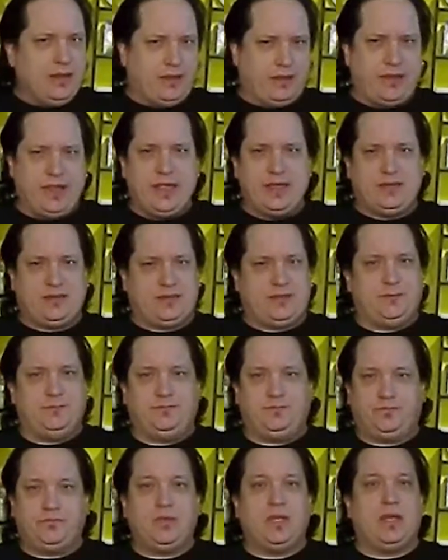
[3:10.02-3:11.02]
This
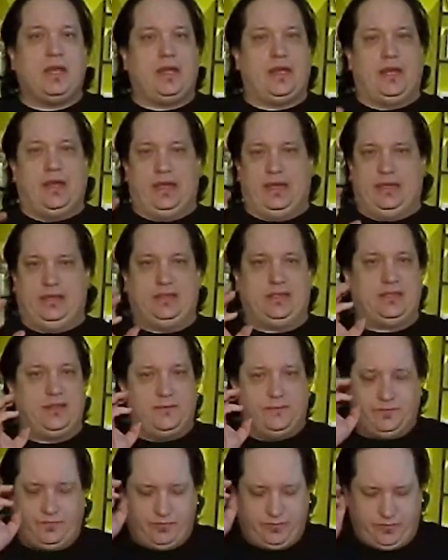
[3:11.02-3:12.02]
is
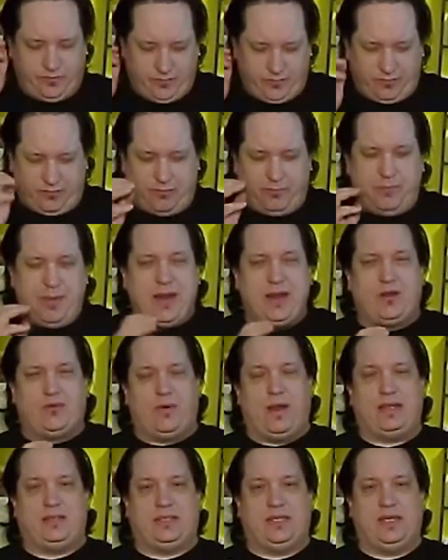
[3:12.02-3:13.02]
big
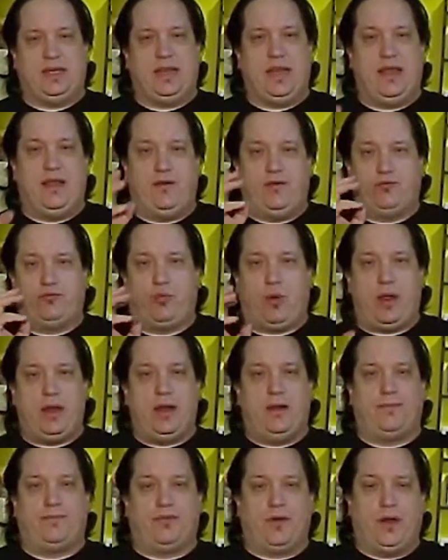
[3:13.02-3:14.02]
resin hit right
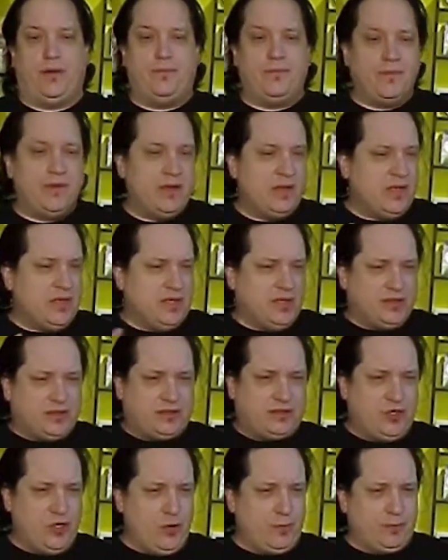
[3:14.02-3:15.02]
up front.
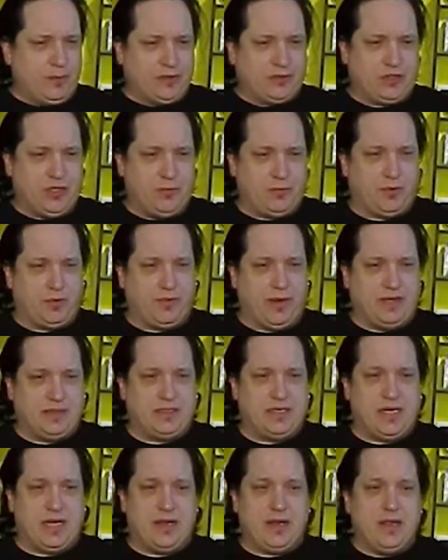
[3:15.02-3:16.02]
Super
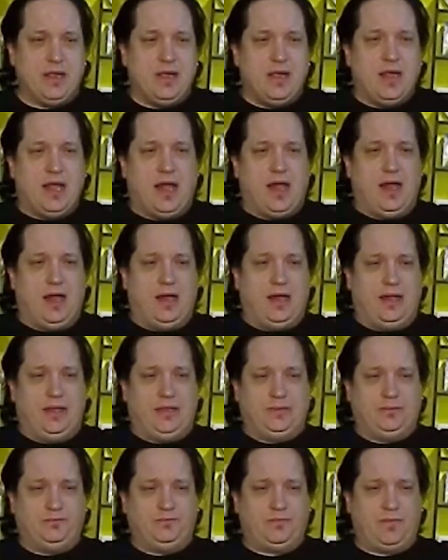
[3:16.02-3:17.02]
resiny,
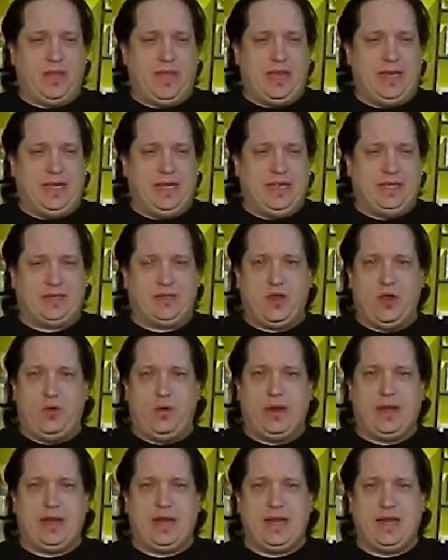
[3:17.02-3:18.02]
and it
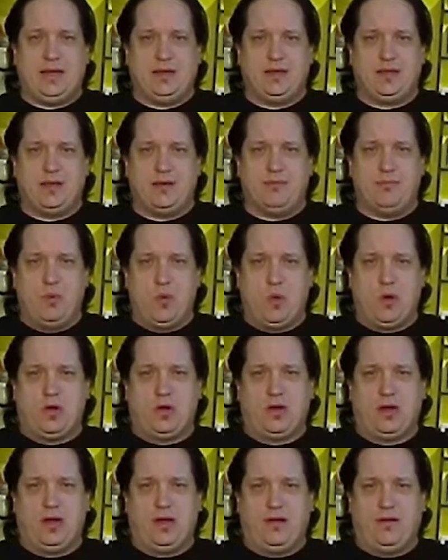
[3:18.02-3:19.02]
going into
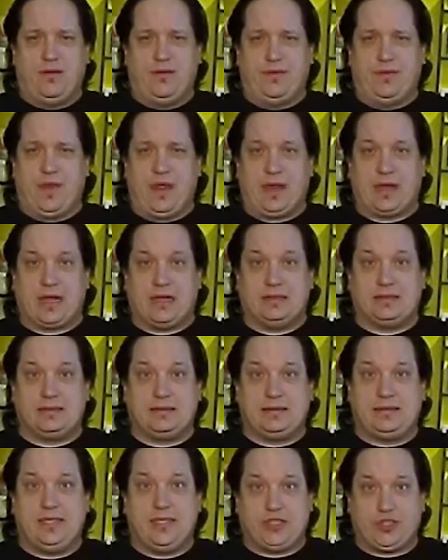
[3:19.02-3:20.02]
more of a
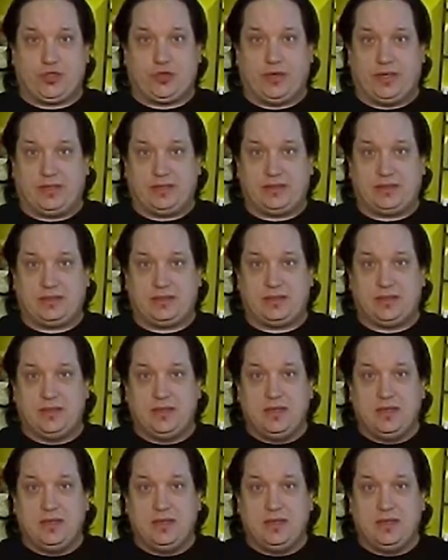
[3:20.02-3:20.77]
citrus